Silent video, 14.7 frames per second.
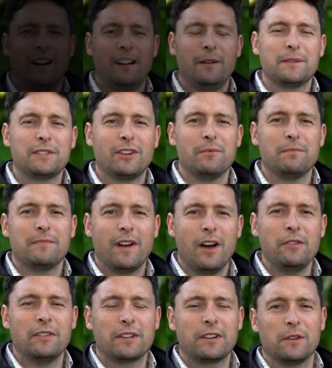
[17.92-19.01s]
I'm Tom,
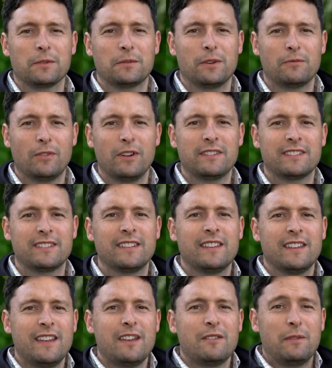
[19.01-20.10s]
owner of Cotswold Rods.
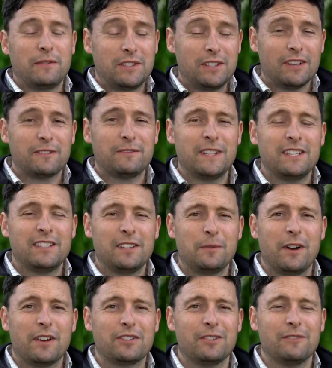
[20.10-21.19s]
We've just finished in a
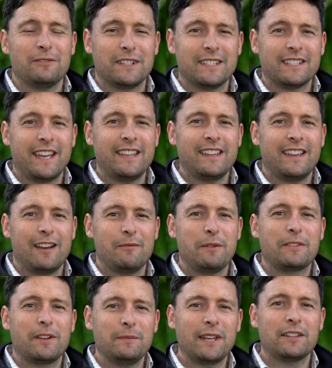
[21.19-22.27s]
workshop for the day and
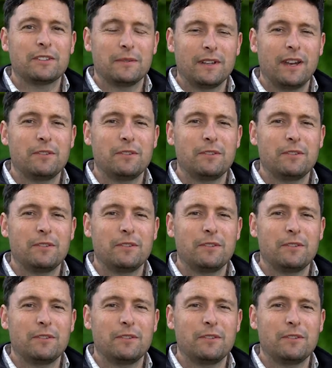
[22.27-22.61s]
we've come down to a